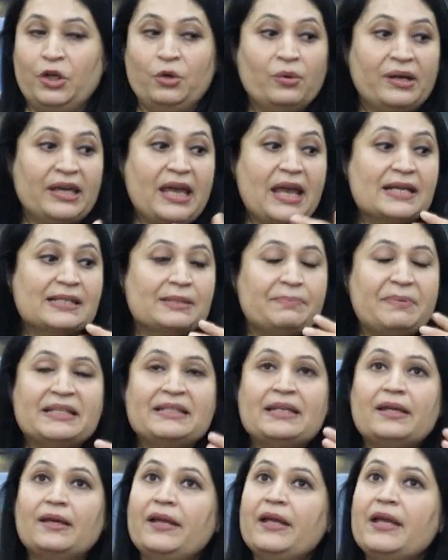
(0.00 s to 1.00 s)
Case
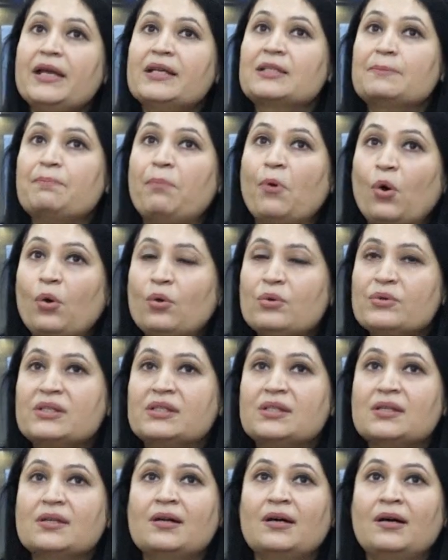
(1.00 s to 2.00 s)
basically
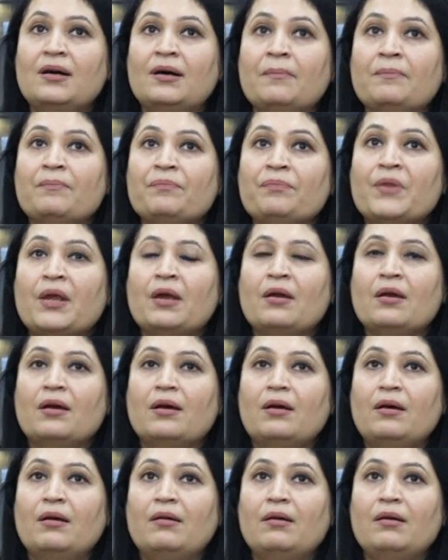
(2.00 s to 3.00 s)
exposes
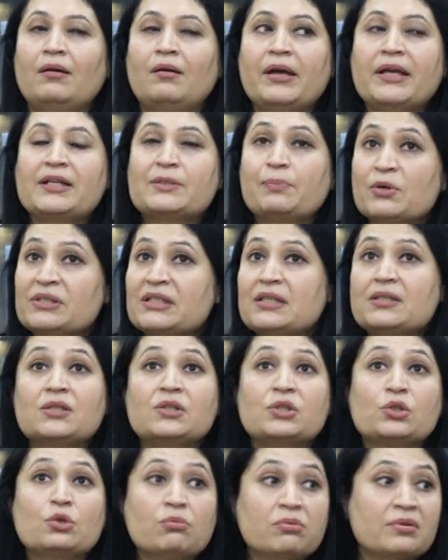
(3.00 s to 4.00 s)
the
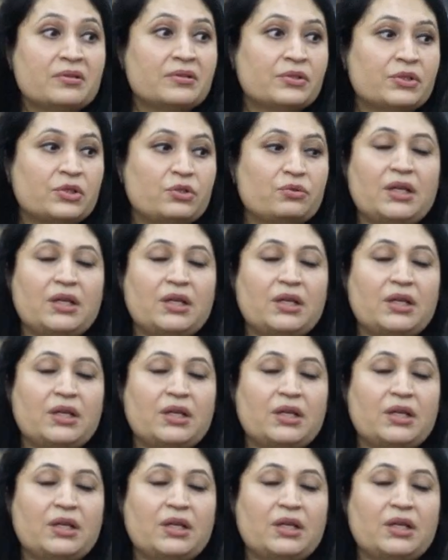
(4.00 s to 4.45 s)
students to